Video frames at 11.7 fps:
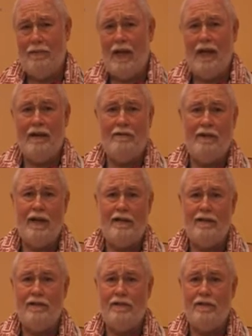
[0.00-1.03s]
Blind
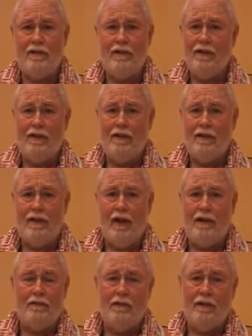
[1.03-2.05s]
faith is
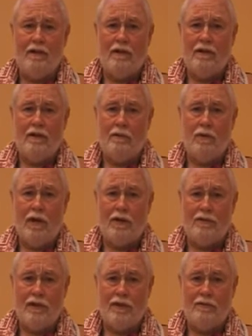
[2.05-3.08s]
not our
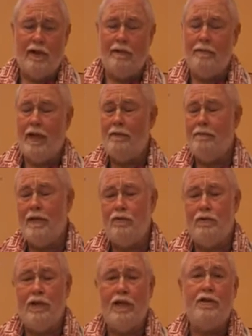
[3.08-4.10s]
process. That
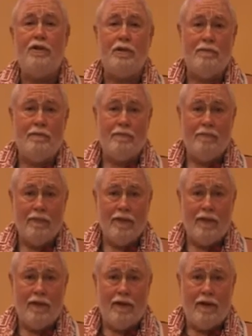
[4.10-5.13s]
means religion.
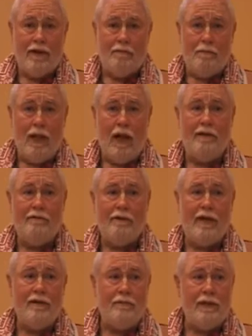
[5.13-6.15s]
Blind
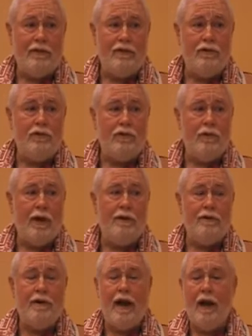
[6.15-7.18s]
faith means you
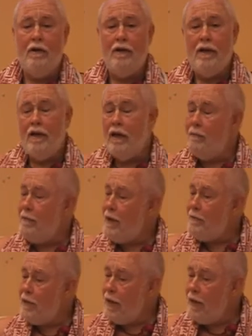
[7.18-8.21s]
surrender now, and
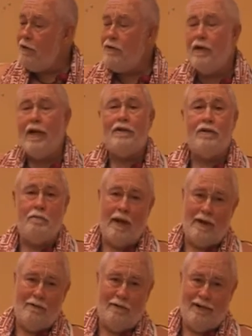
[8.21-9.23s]
maybe later you get some
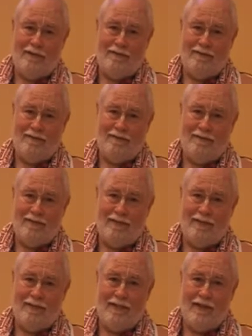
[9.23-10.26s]
benefit.
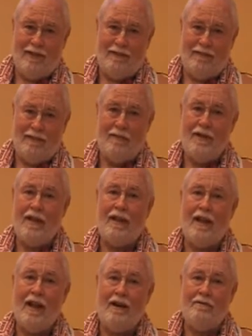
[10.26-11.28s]
Maybe
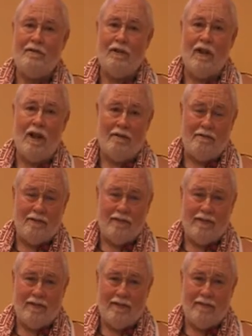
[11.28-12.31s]
at the end of your life.
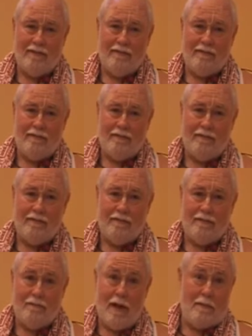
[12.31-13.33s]

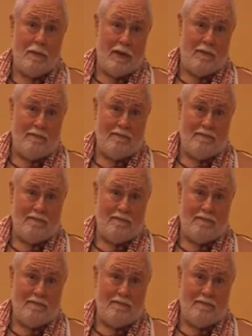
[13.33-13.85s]
Maybe.